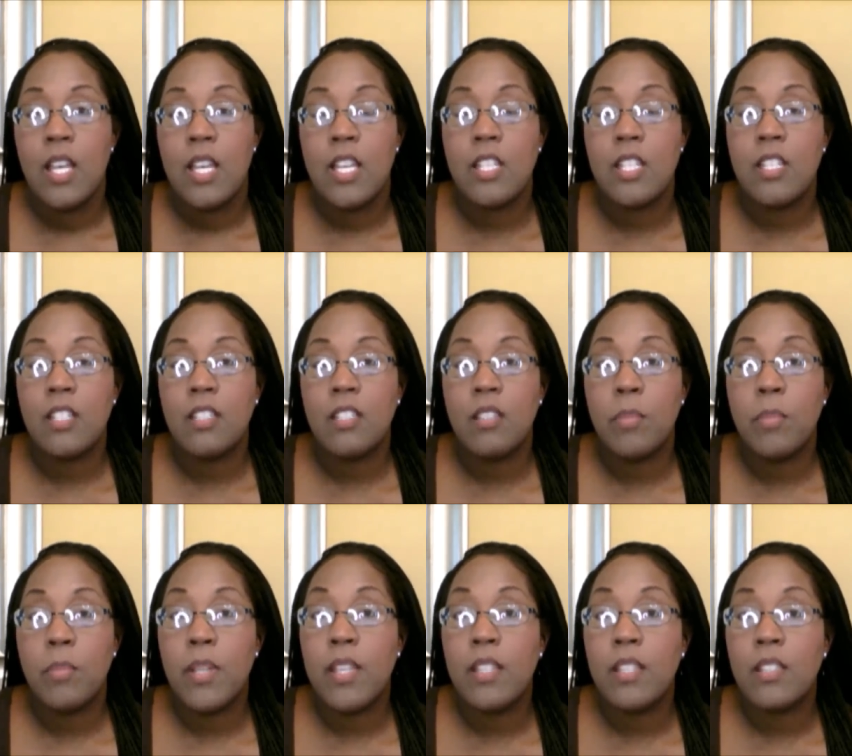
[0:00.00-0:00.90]
it just
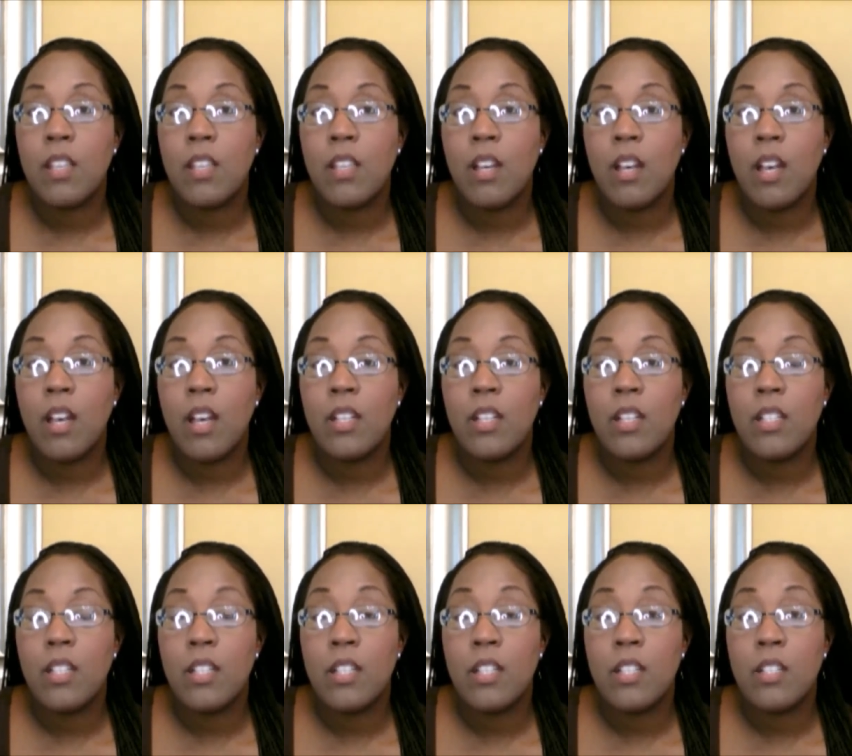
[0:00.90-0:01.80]
depends
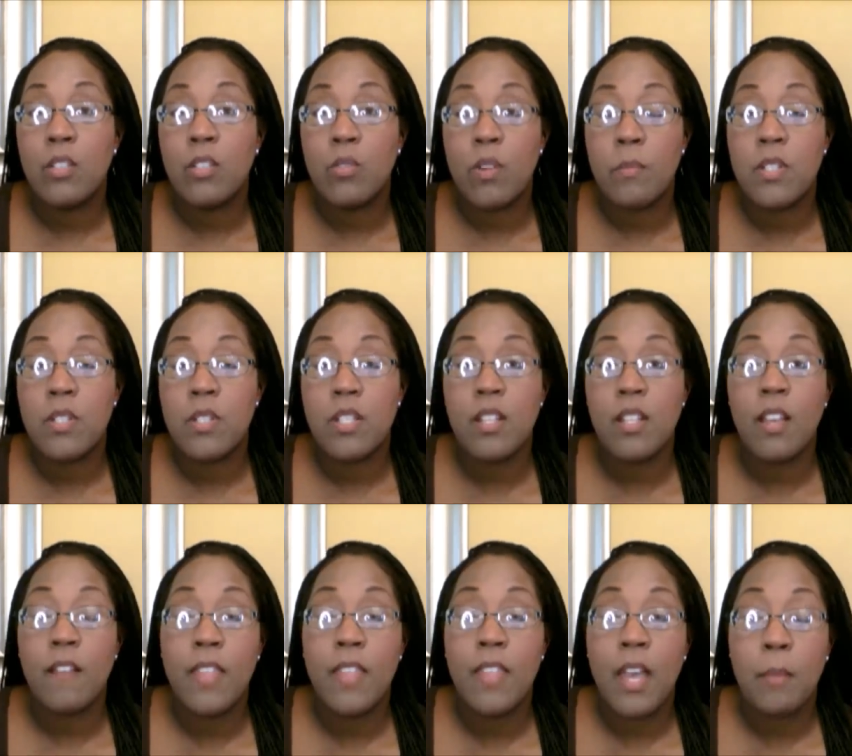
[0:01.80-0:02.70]
on the description
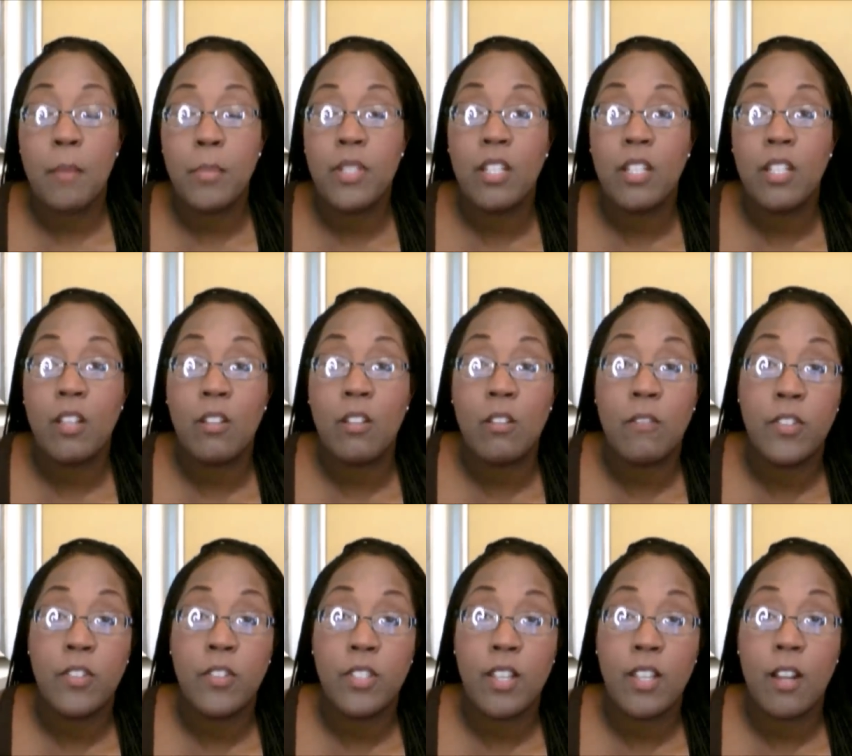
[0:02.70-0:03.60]
of that particular
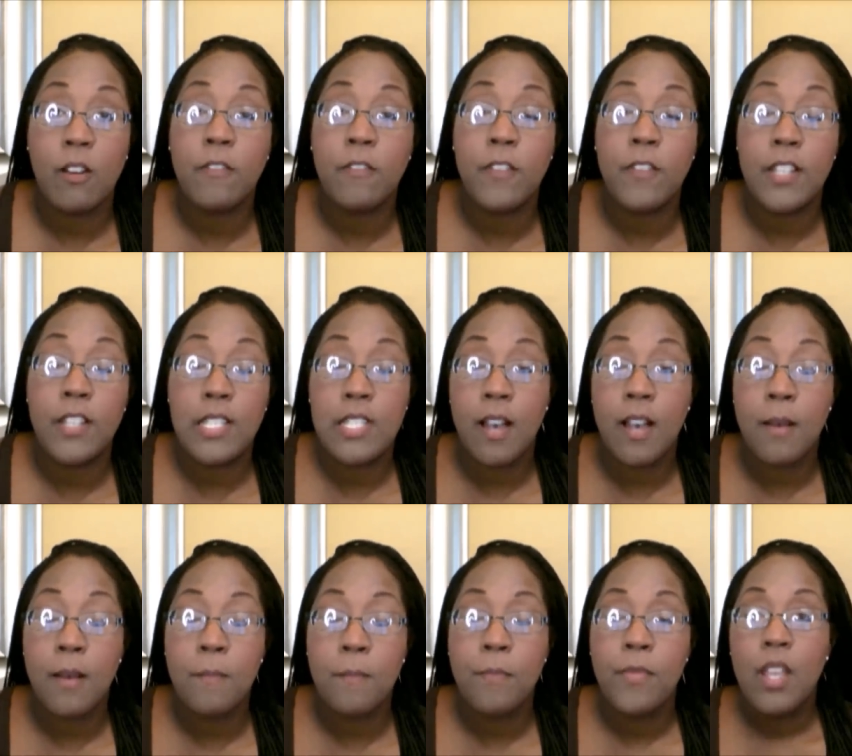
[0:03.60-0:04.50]
photography
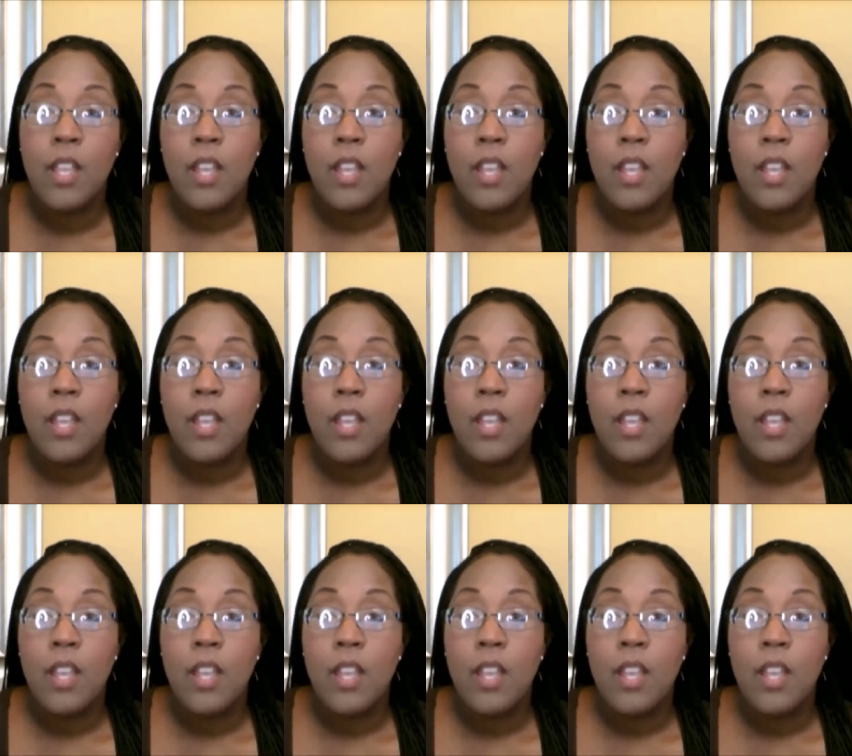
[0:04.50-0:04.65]
job.